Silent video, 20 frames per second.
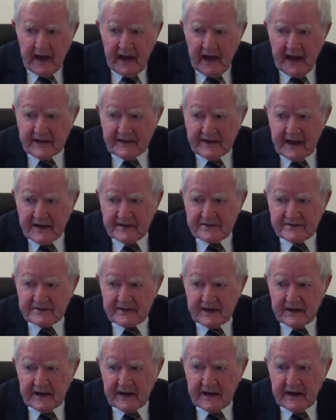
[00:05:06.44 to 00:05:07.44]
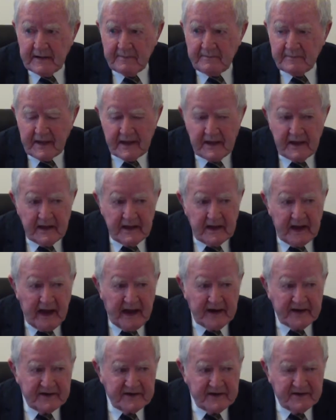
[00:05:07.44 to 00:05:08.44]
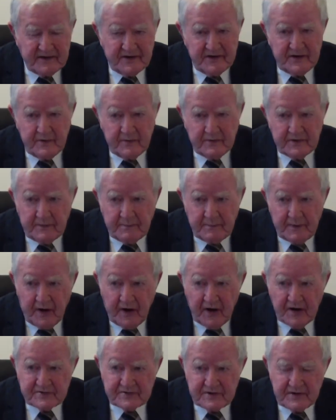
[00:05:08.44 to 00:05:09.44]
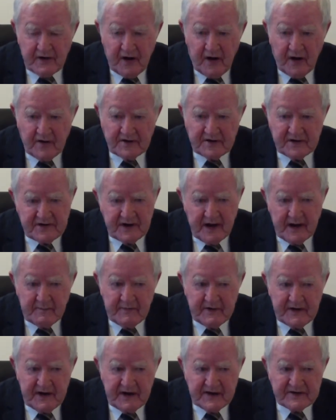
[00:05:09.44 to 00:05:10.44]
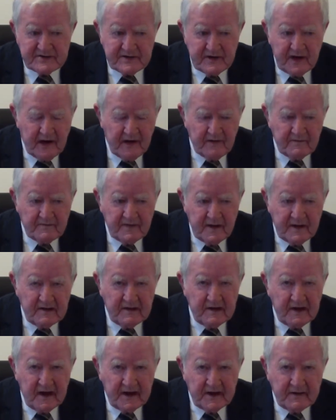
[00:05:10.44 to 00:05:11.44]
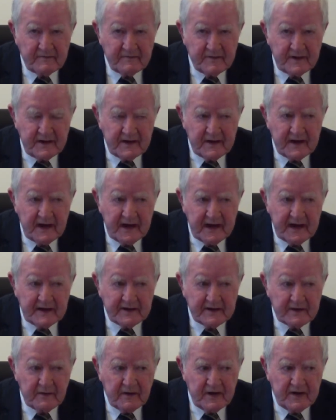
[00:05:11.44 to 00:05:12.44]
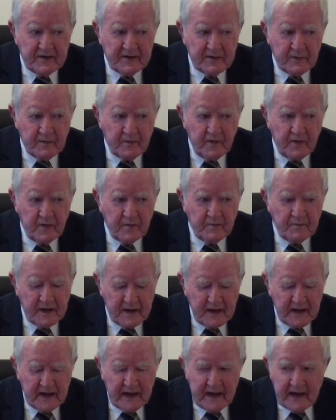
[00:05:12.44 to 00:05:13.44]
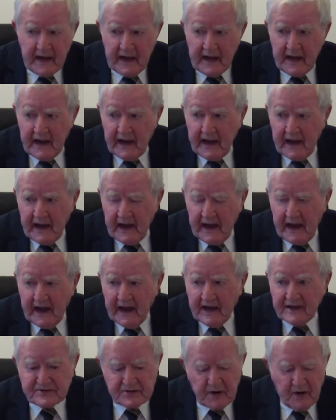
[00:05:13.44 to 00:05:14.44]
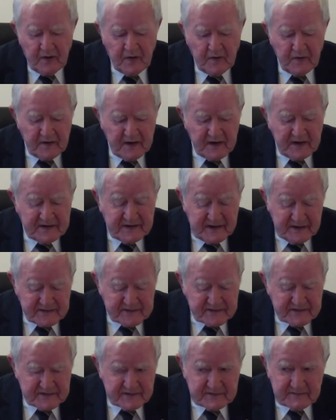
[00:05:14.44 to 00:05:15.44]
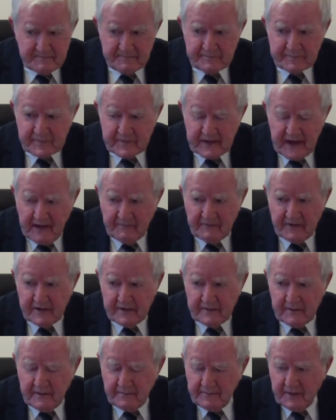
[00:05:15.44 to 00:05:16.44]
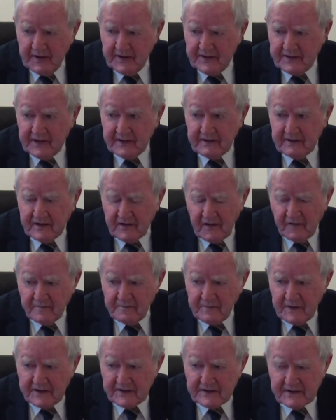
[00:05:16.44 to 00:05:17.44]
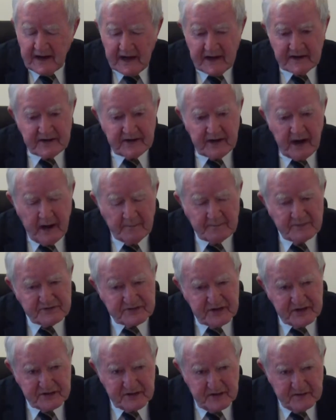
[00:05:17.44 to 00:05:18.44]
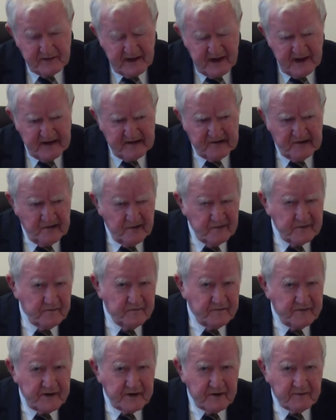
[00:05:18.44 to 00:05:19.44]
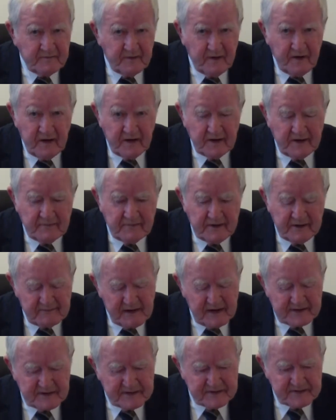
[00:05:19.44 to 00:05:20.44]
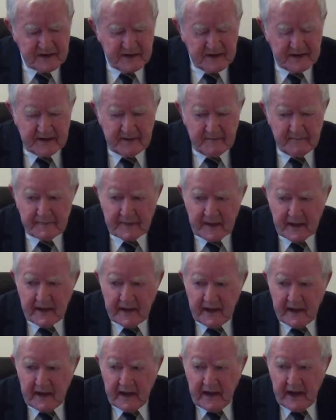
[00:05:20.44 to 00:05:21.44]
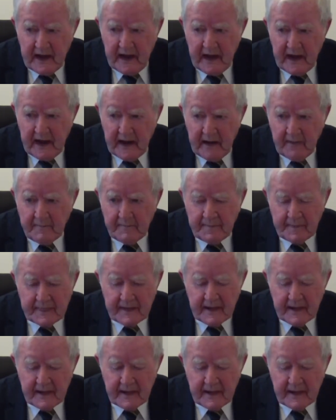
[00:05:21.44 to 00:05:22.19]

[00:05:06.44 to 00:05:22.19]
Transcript: against anything to do with abortion or the termination of life in the womb. So this effort by the government and the opposition, including Fianna Fáil, I regret to say, are